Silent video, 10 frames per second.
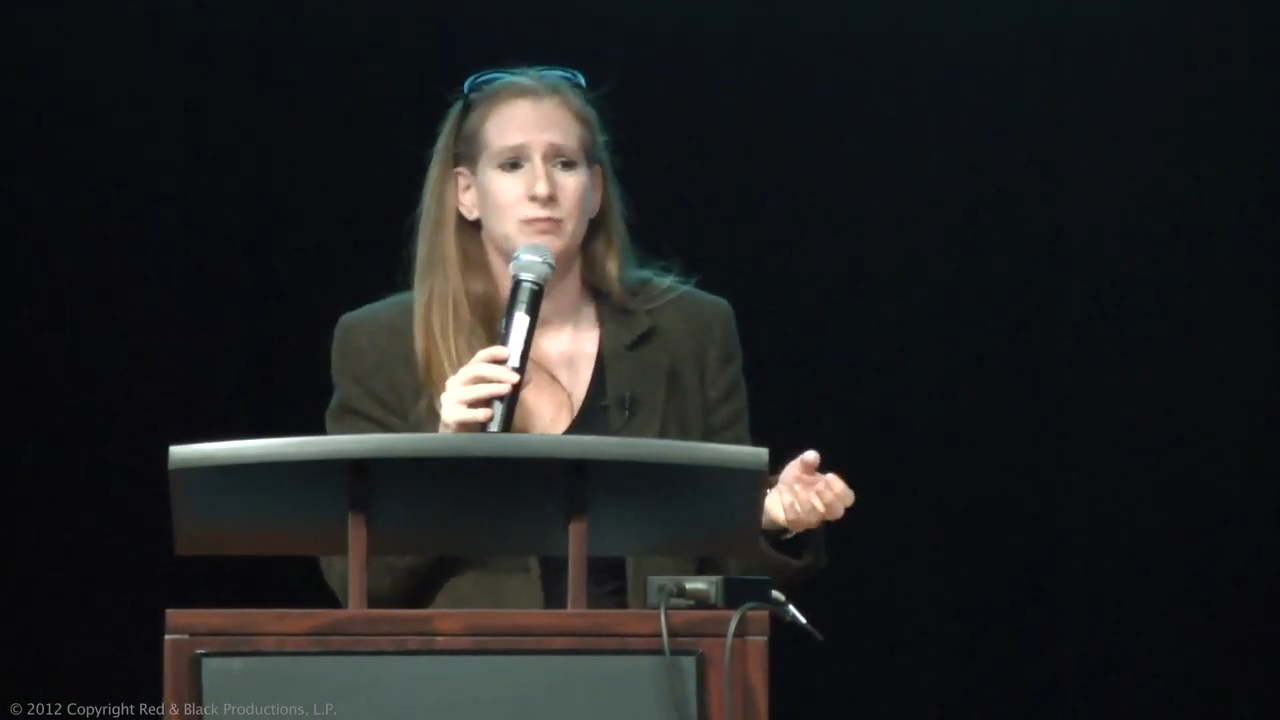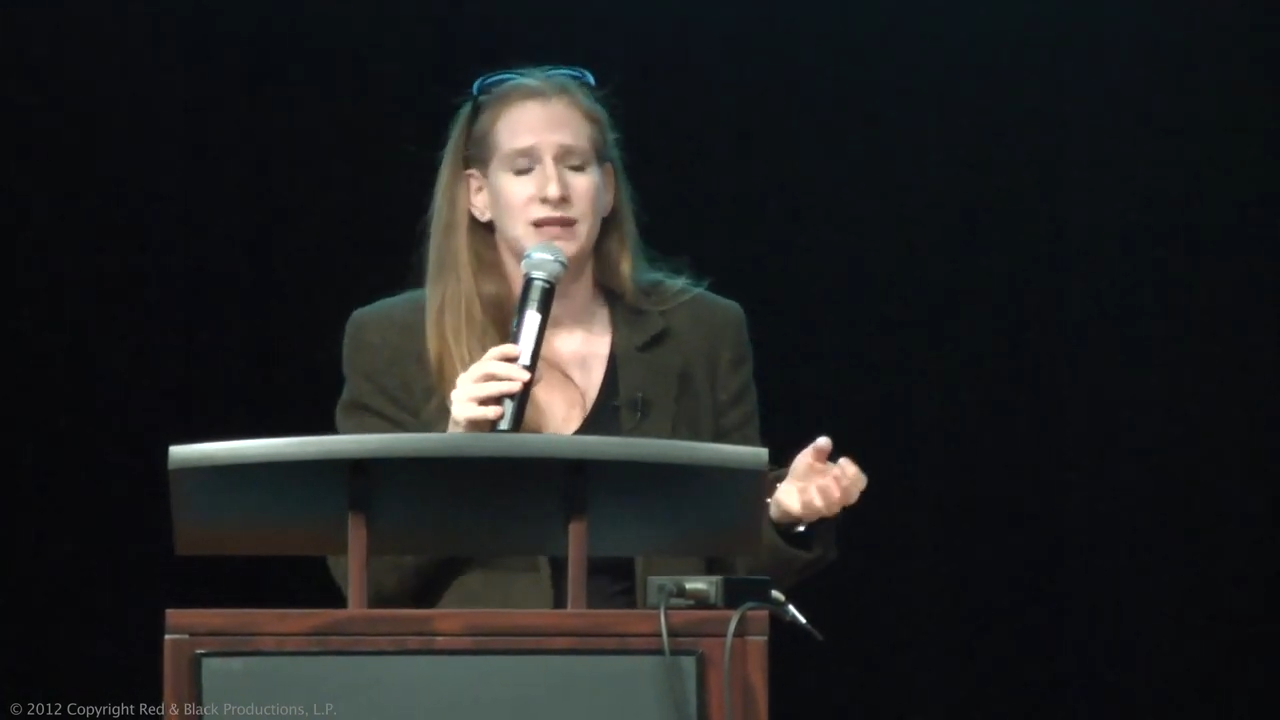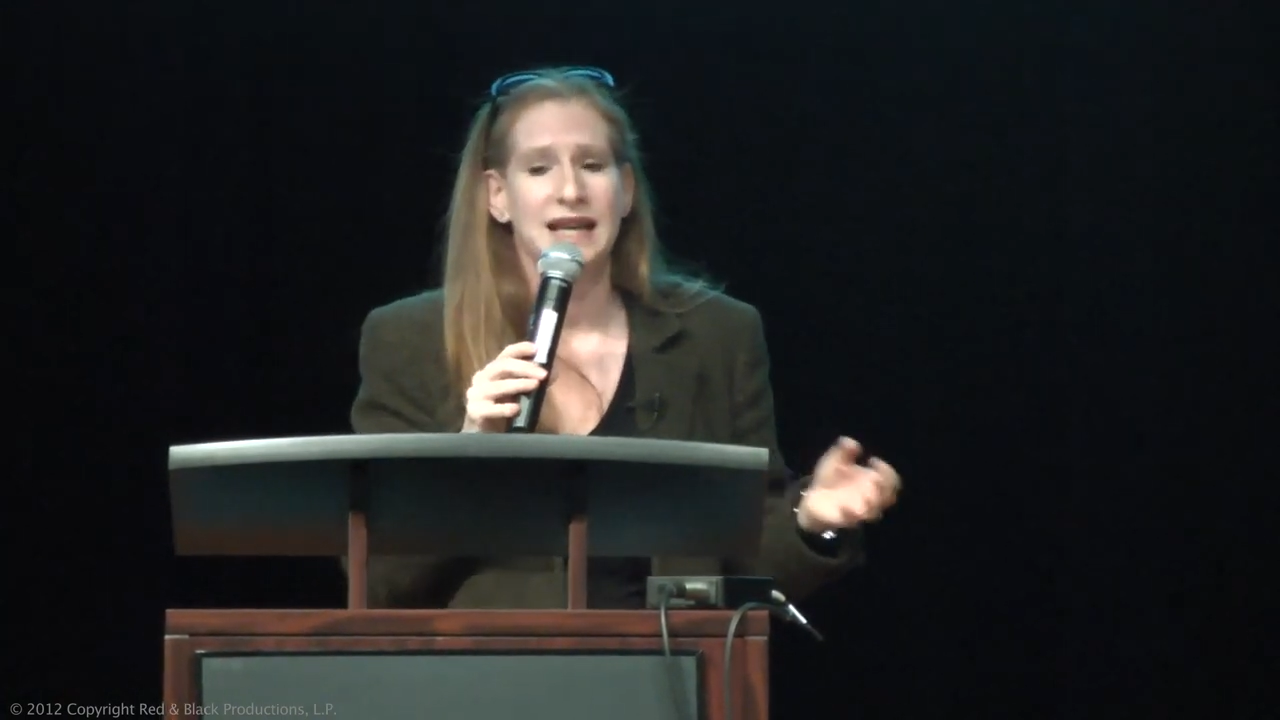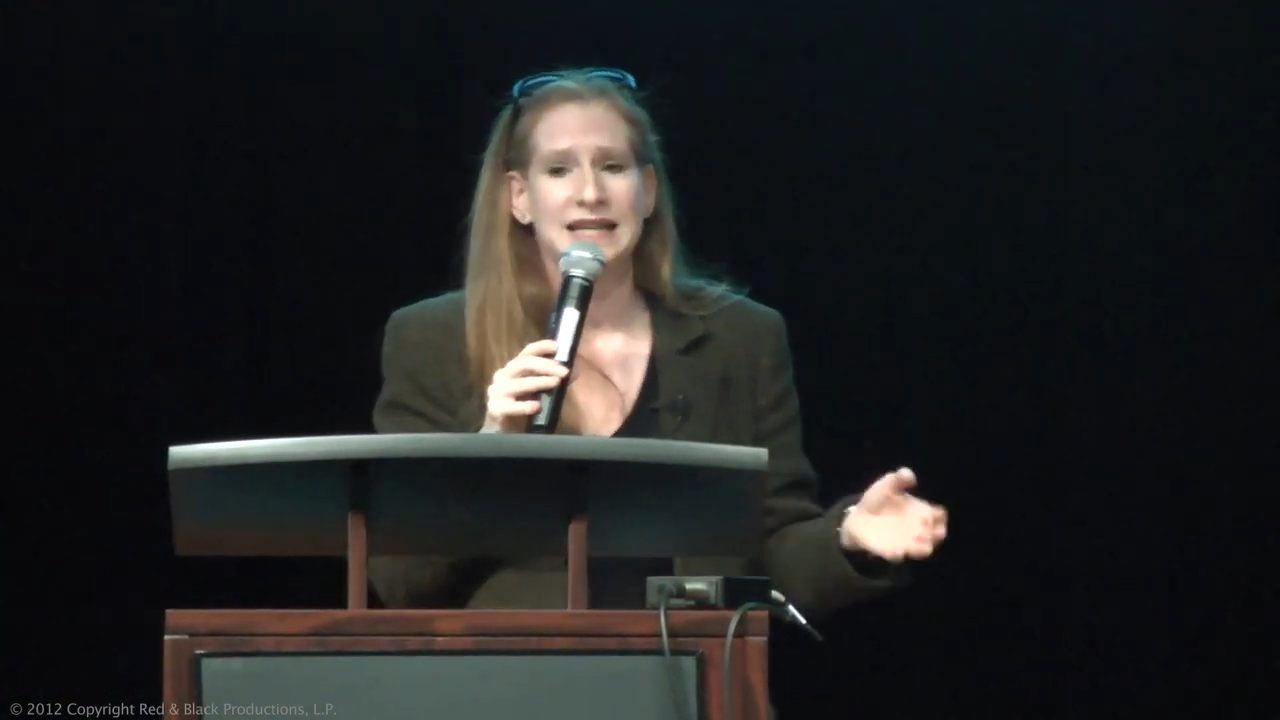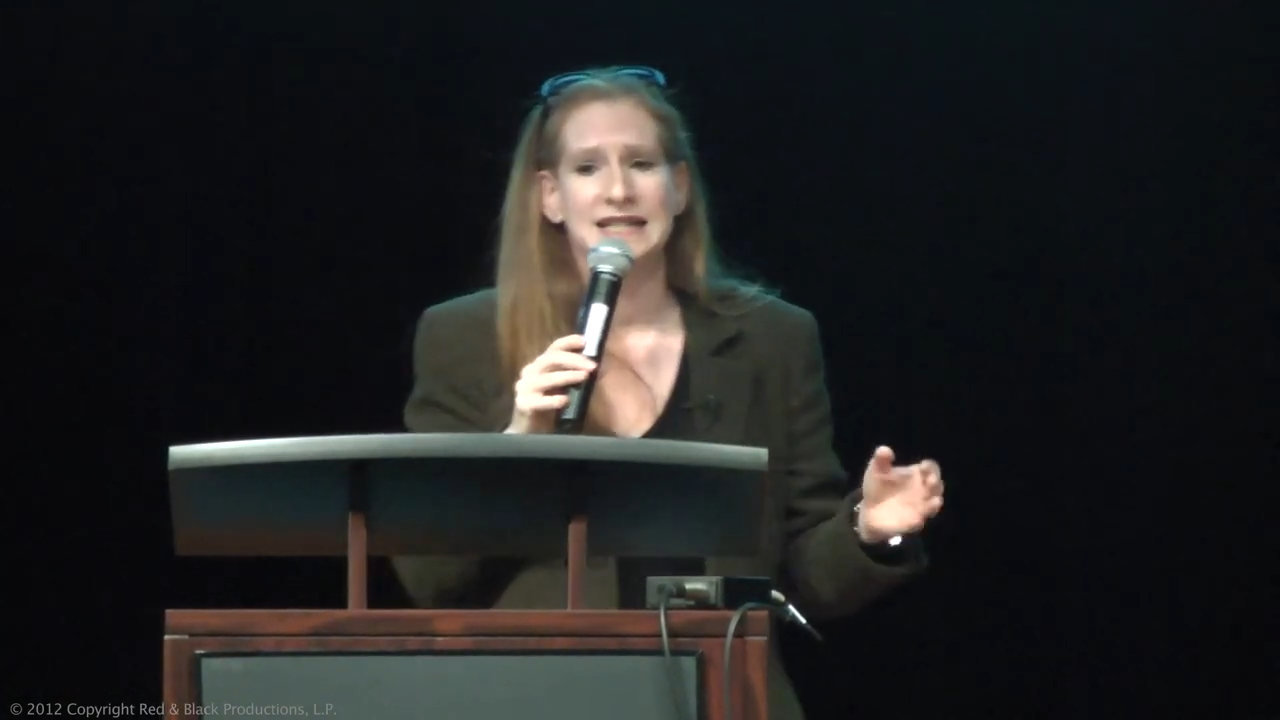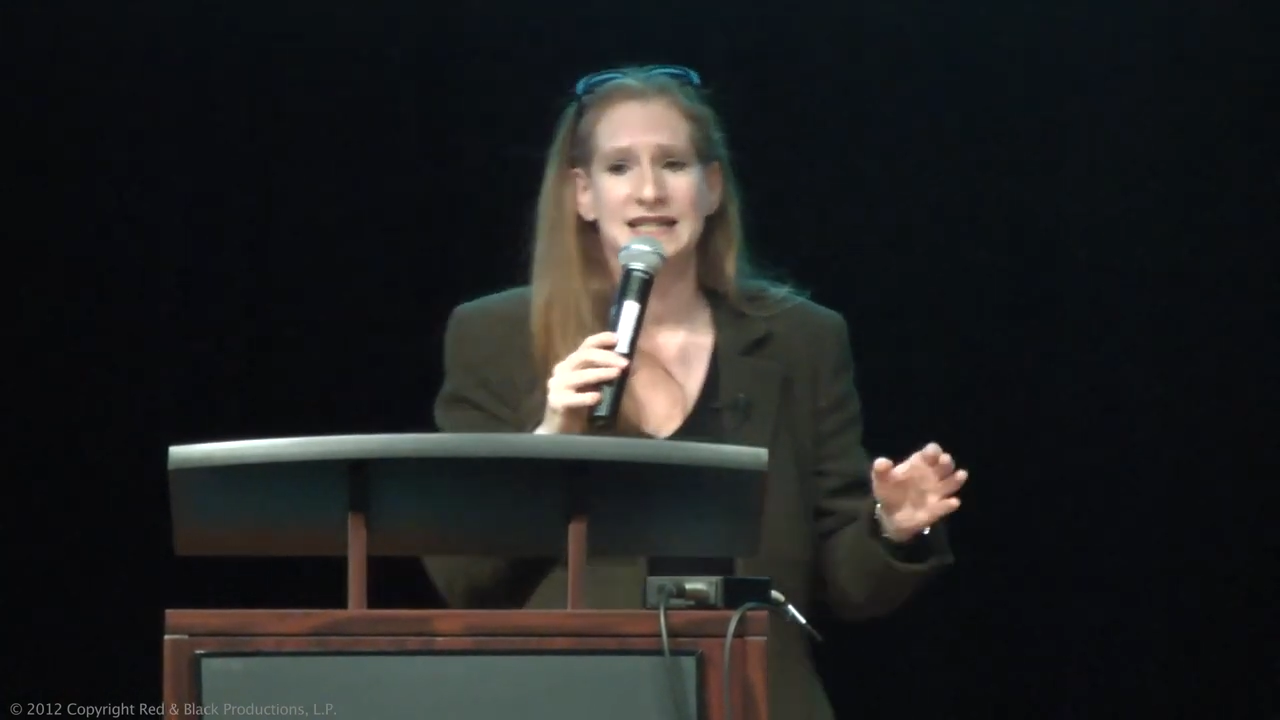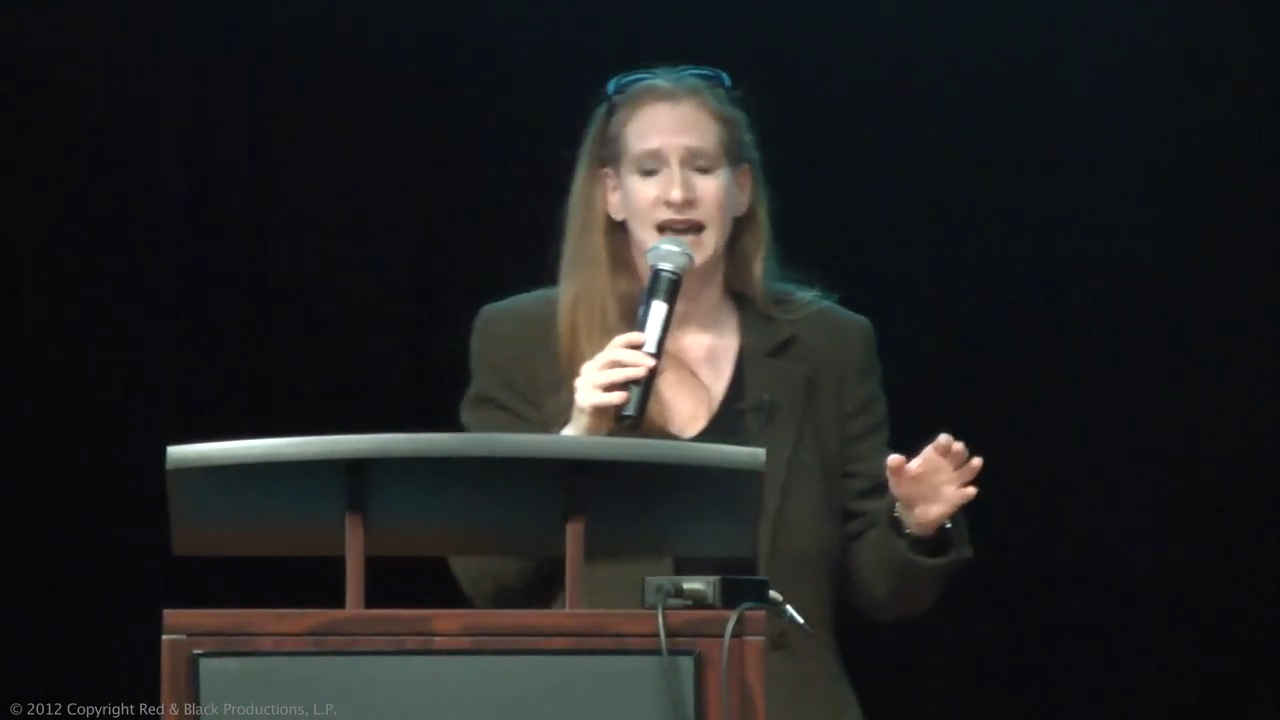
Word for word: had been ninety